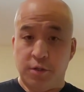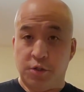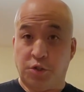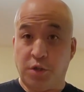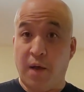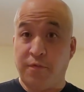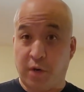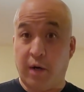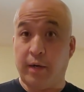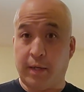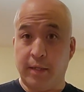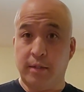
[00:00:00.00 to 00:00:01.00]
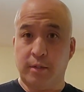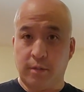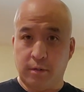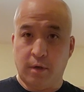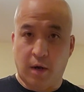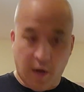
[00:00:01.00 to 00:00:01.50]
soft
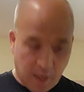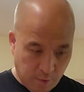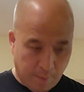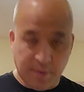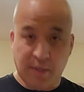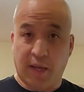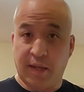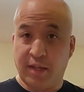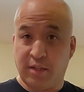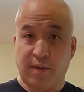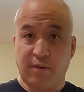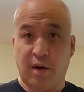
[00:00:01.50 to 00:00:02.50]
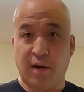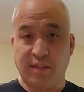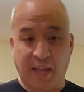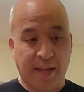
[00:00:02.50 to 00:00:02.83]
targets, hard weapons against soft targets,